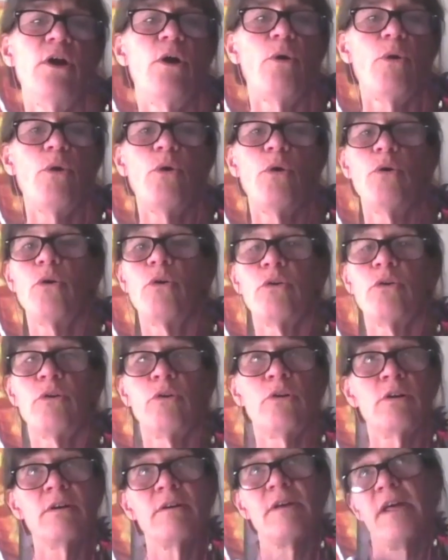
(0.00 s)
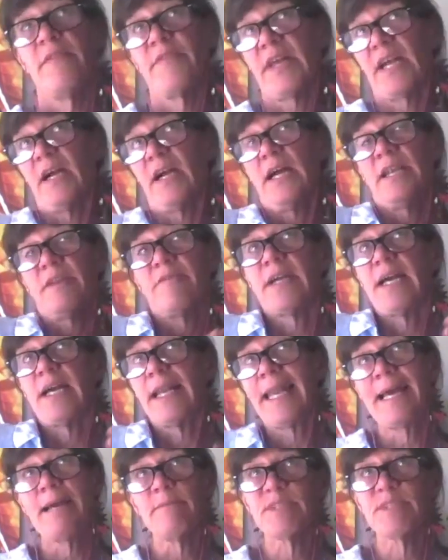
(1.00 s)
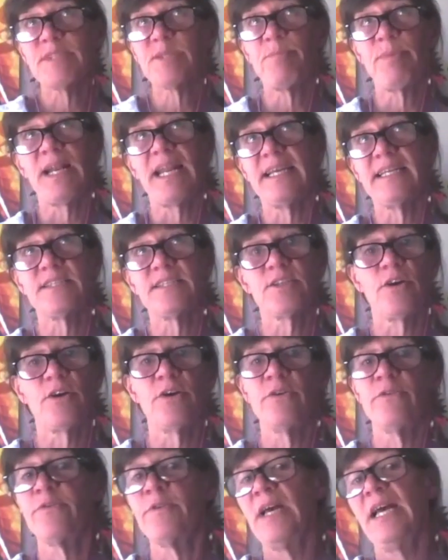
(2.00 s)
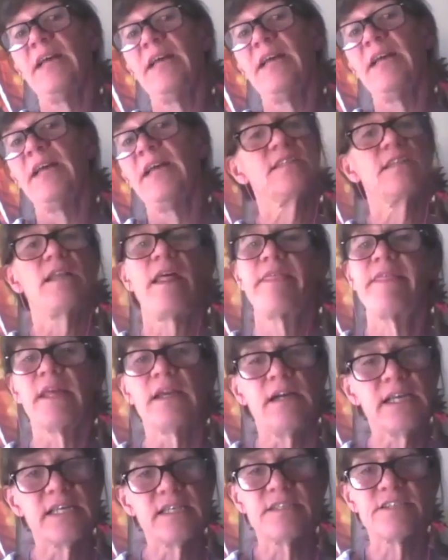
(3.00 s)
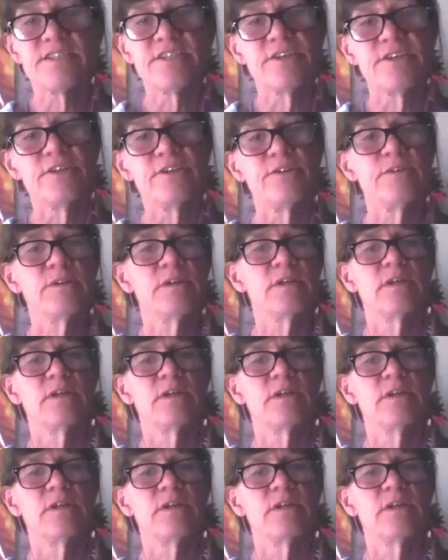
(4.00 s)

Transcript: or the kind of collapsed place of there's nothing I can do.